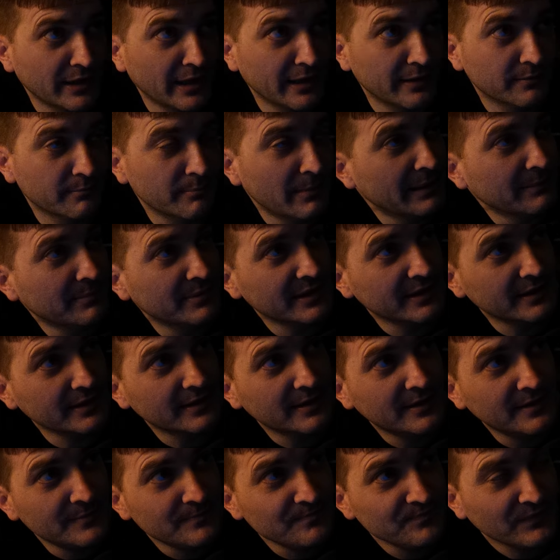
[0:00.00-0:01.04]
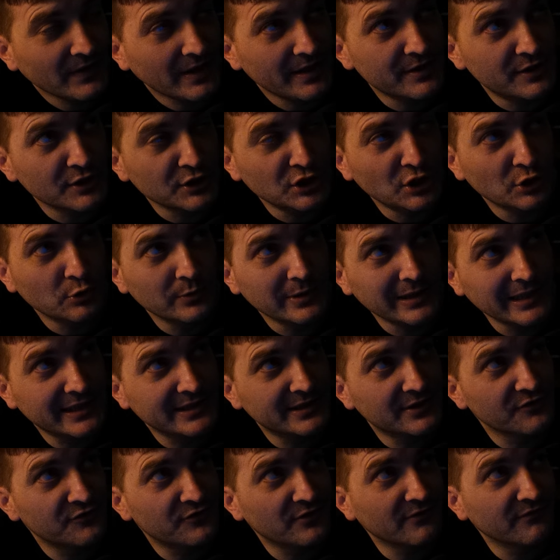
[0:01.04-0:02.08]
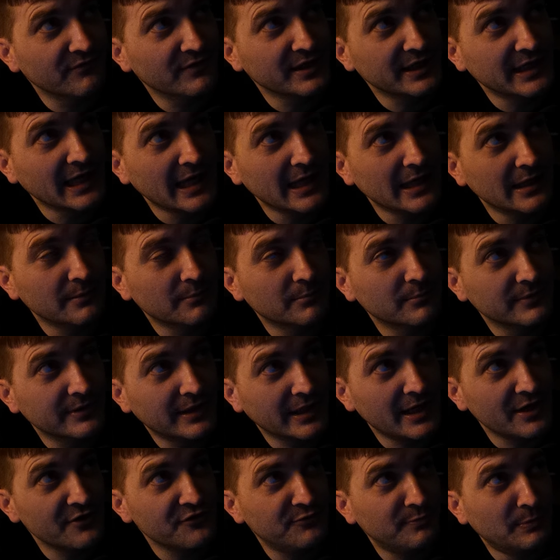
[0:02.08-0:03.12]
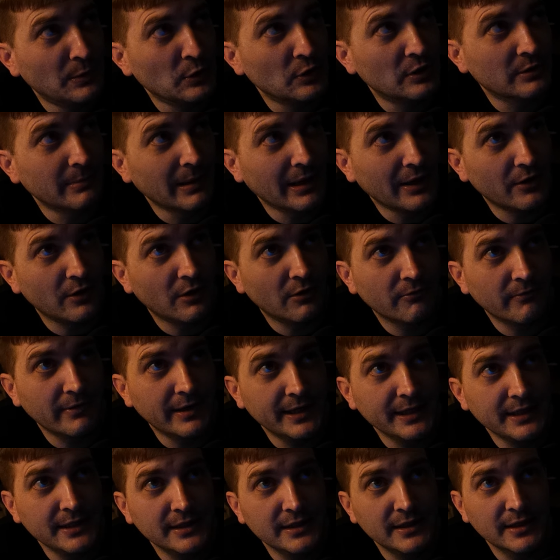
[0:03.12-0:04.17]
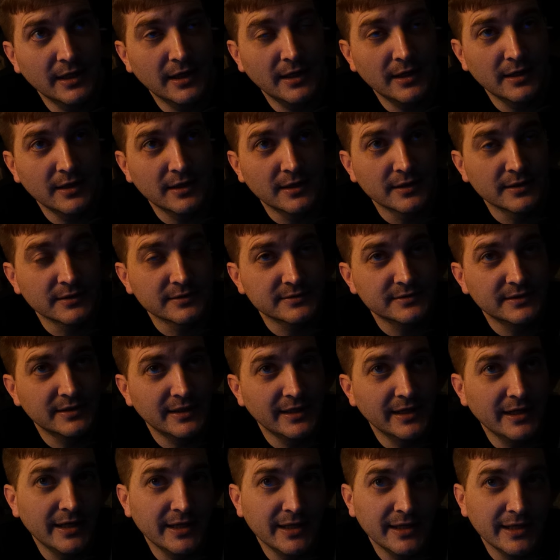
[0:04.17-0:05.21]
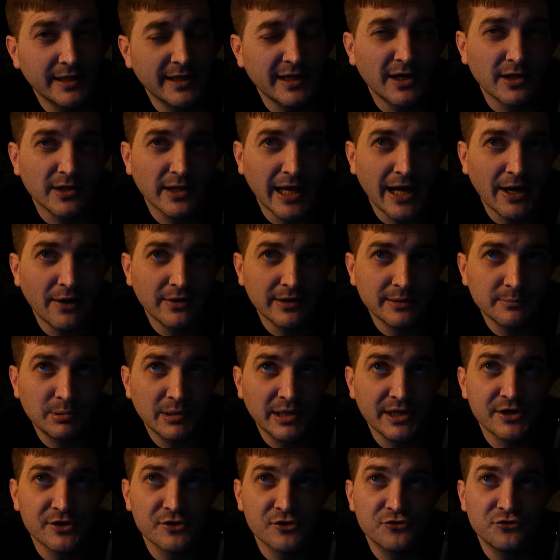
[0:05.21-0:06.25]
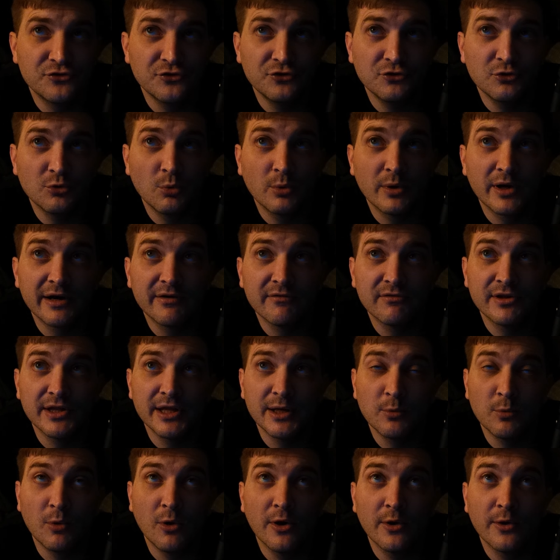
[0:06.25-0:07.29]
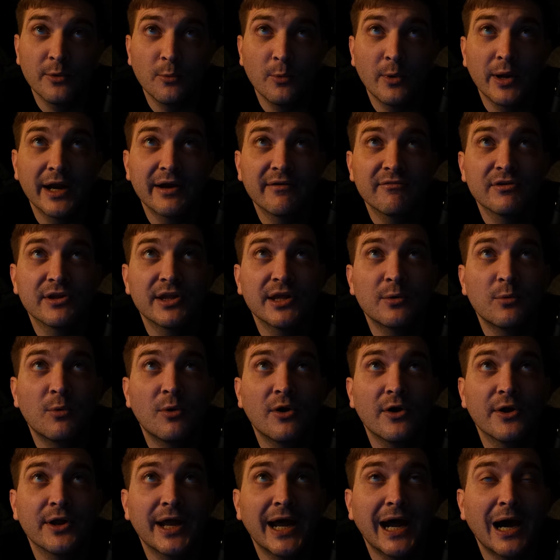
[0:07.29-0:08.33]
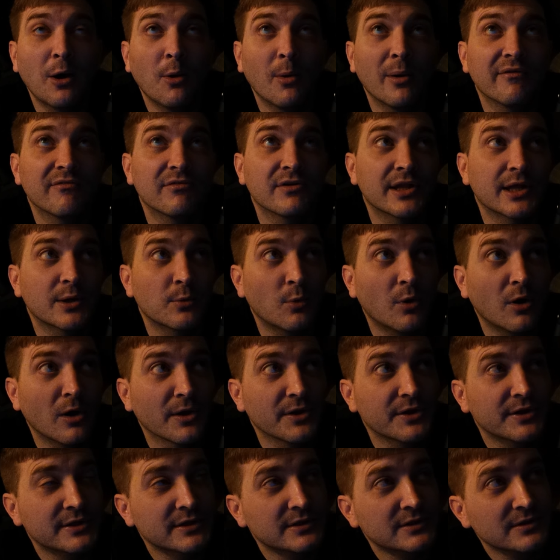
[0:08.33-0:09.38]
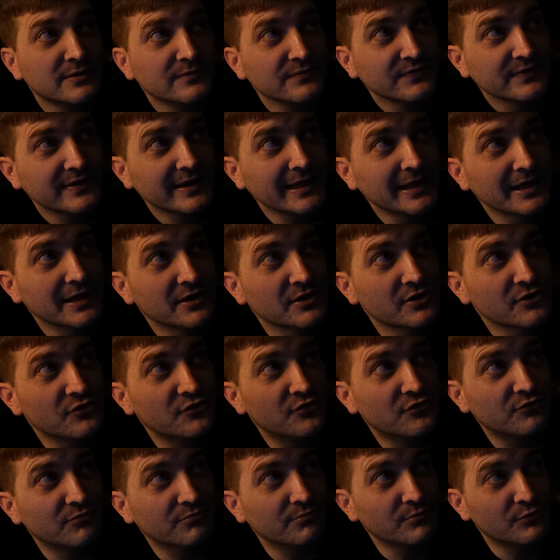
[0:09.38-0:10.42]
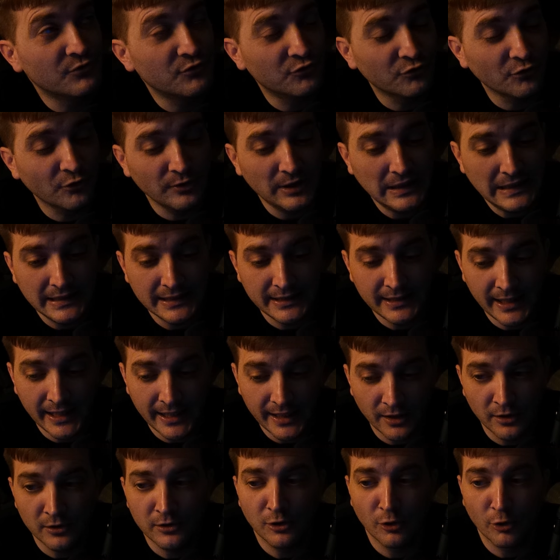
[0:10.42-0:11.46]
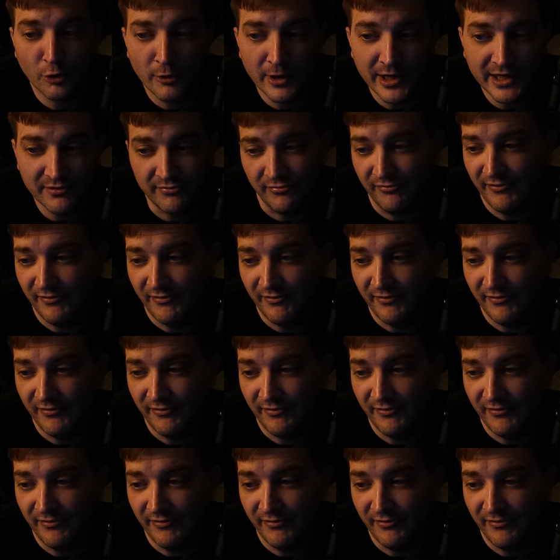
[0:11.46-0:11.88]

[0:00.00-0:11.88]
that maybe the uniqueness of the game that I spoke about already. Uh, in allowing players to do whatever they want, whenever they want, however they want, is certainly an alluring